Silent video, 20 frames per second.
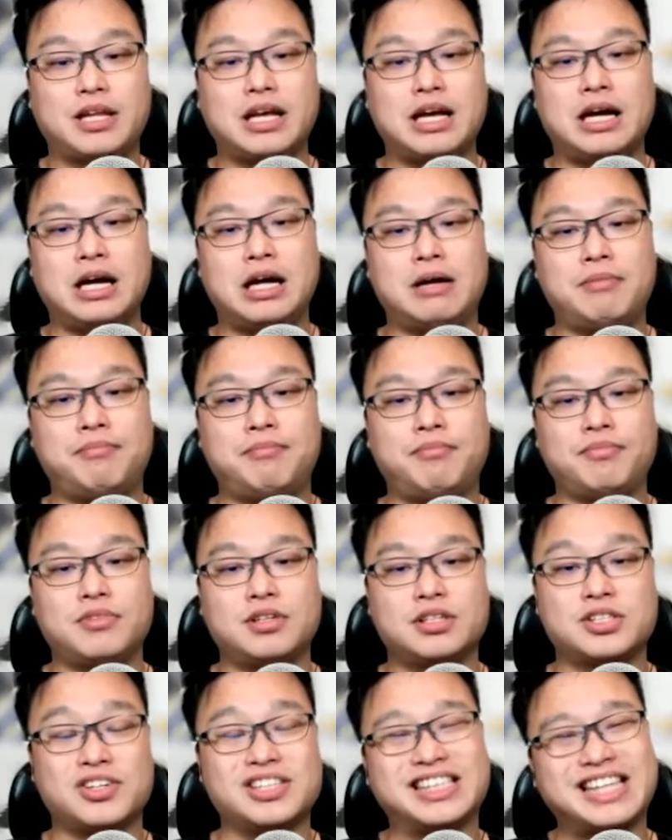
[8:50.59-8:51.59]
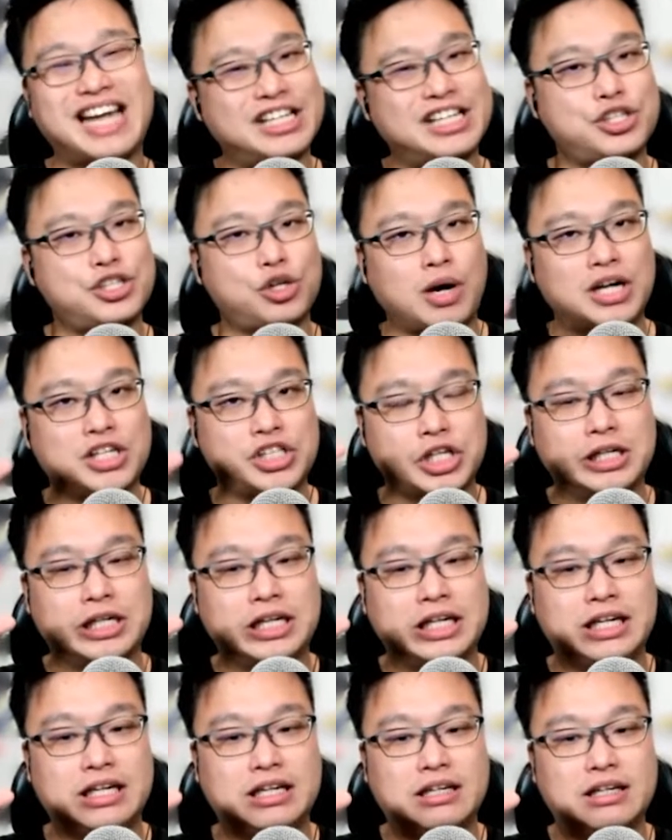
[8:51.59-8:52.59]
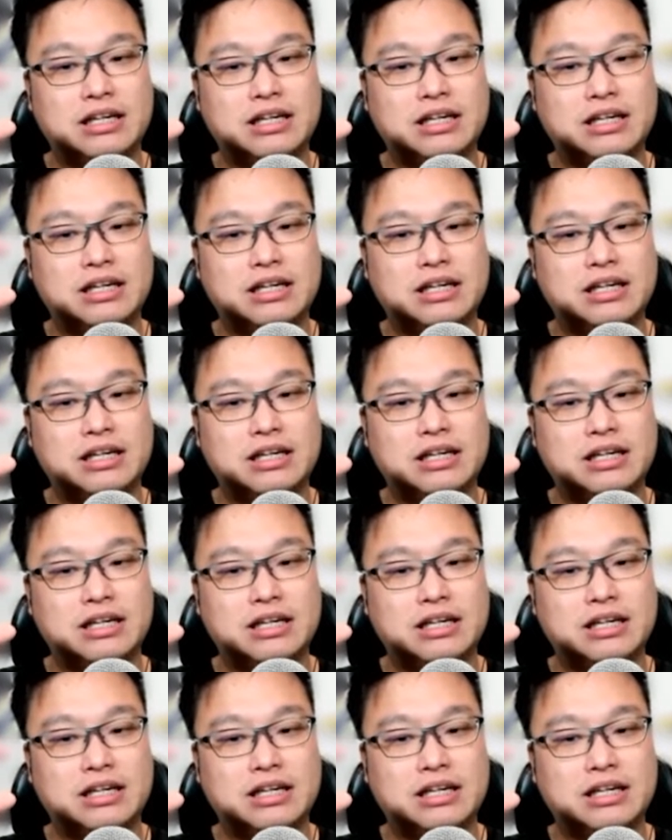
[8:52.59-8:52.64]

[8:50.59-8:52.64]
so it's actually quite chunky.